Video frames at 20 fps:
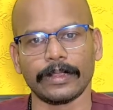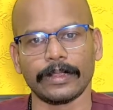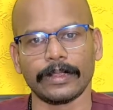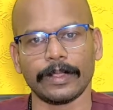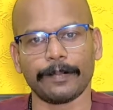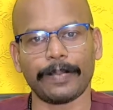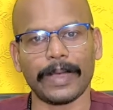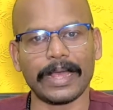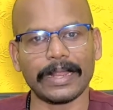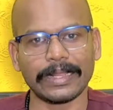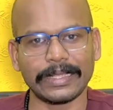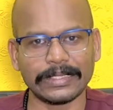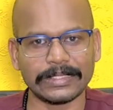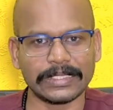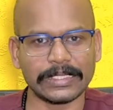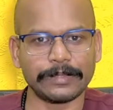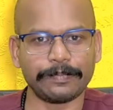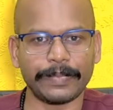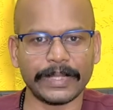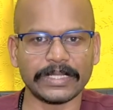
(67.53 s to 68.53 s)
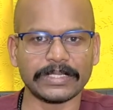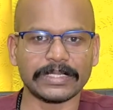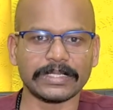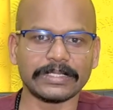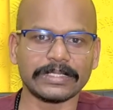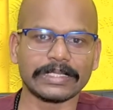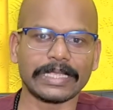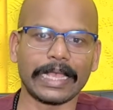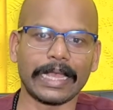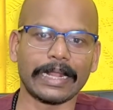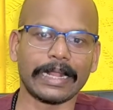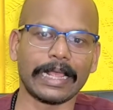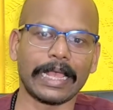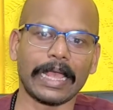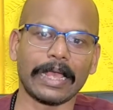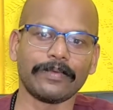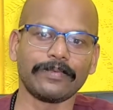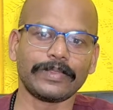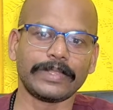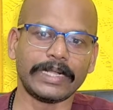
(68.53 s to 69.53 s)
The Parkinson patients can
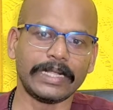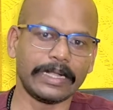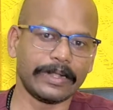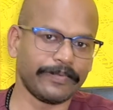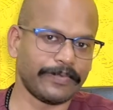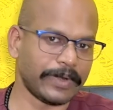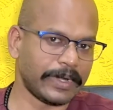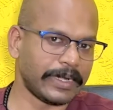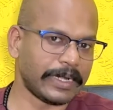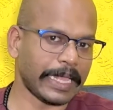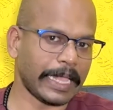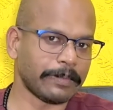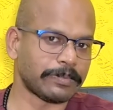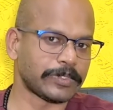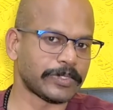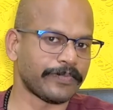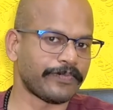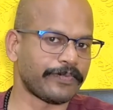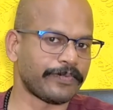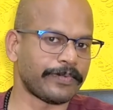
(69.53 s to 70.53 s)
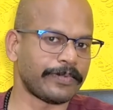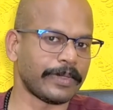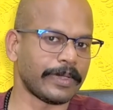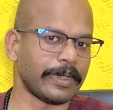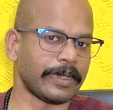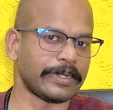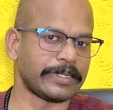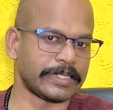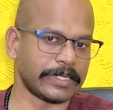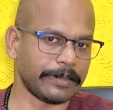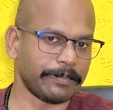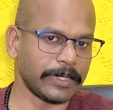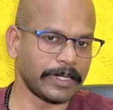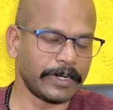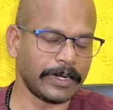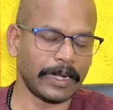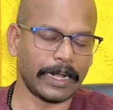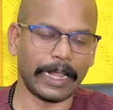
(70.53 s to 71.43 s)
have three different types of tremor.